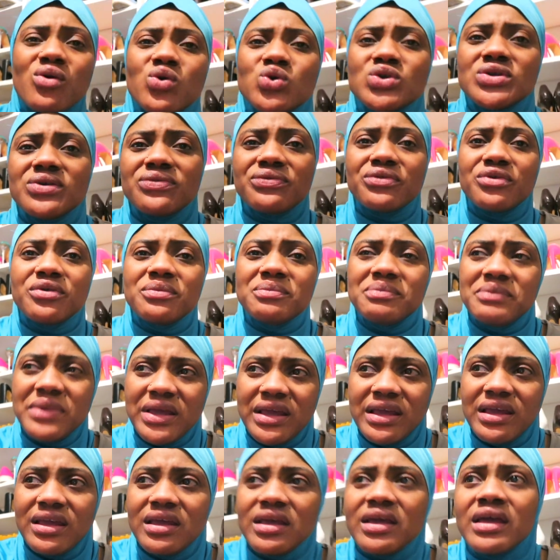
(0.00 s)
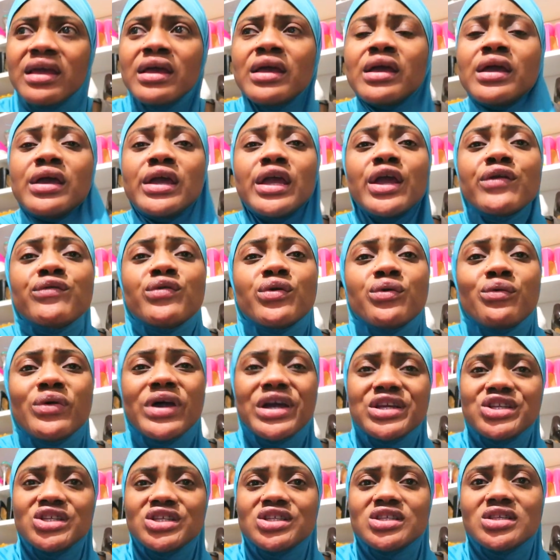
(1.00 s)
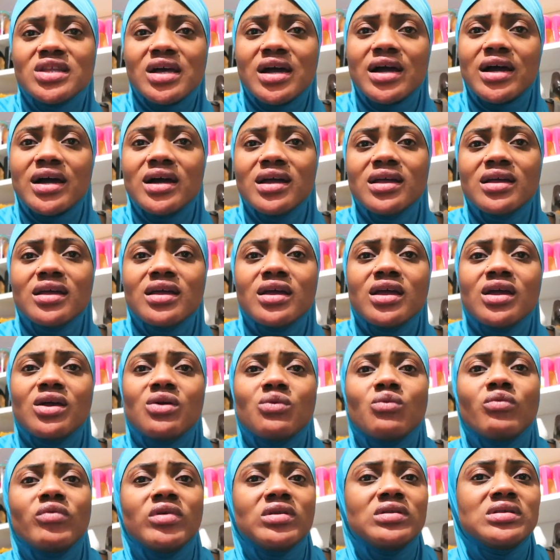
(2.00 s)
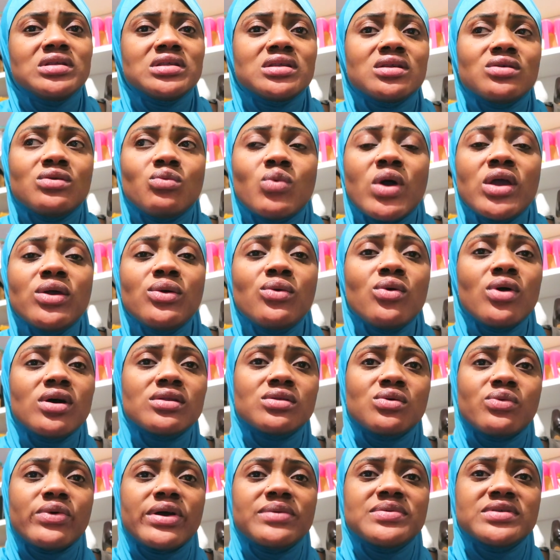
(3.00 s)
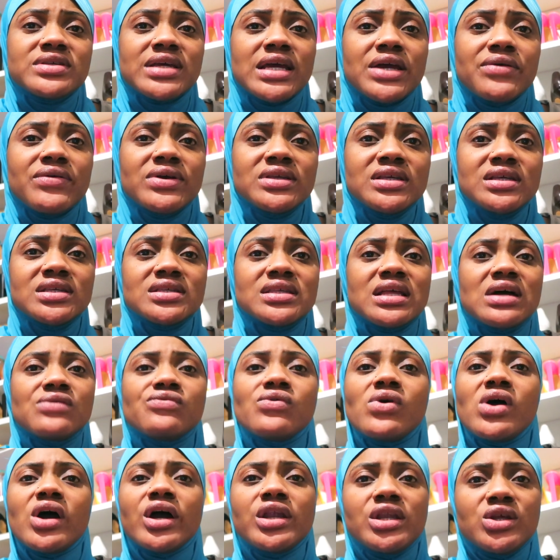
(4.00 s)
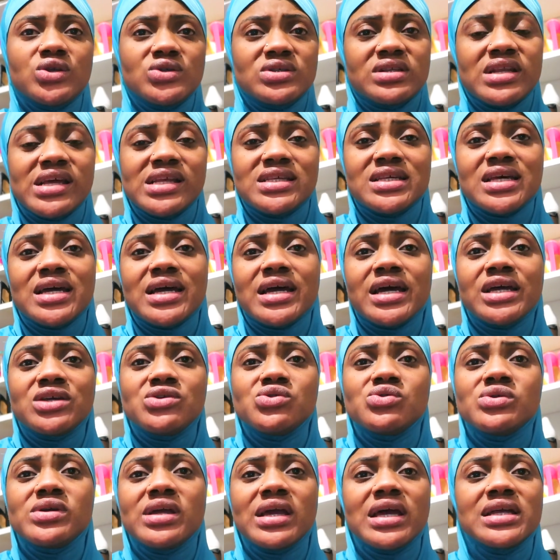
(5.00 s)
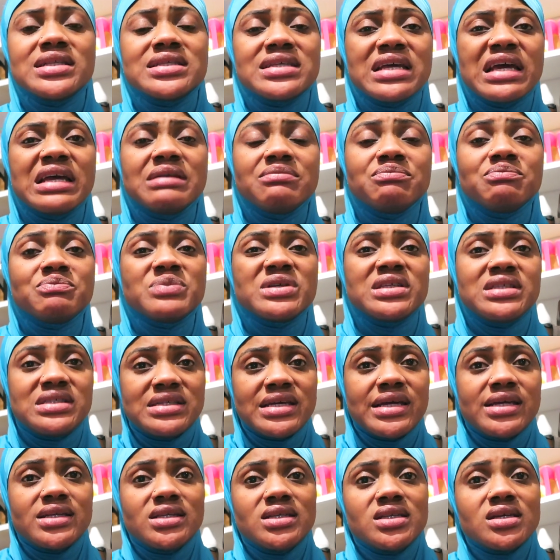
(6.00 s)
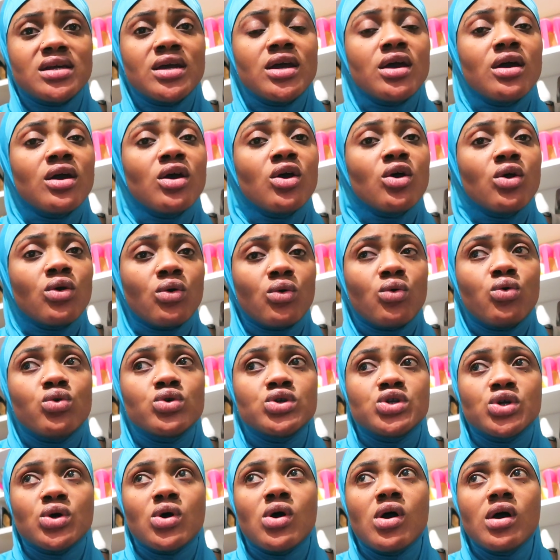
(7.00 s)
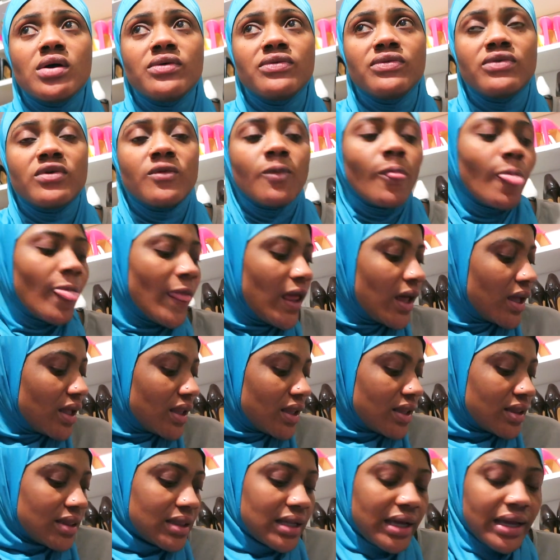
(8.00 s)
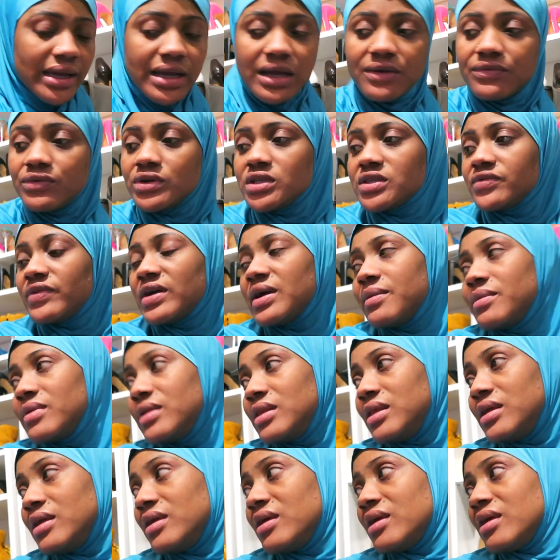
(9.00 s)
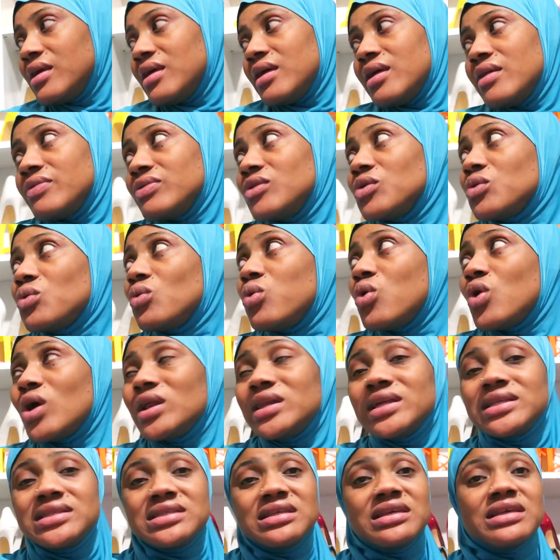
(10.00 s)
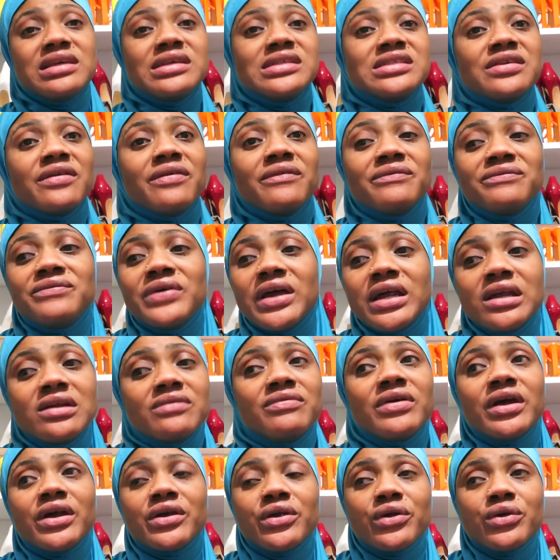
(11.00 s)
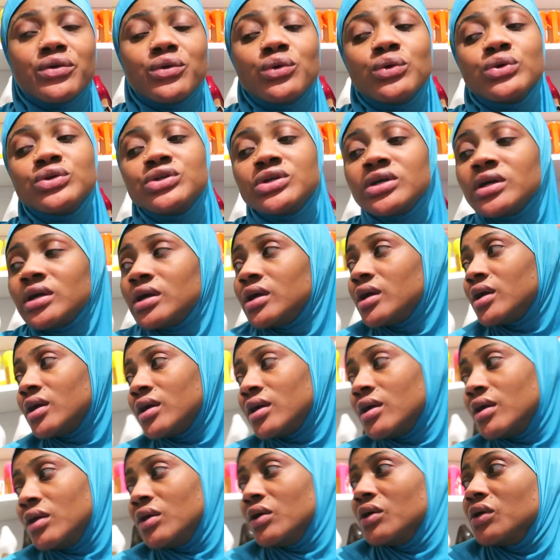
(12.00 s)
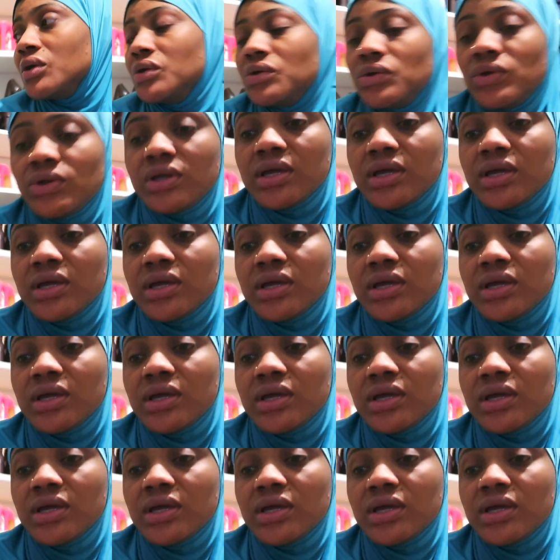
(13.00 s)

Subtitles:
Order from me. If you register with, when you go on the website, register for our newsletter and you get 10% code off. Like Afos family, the quality is very, very good. You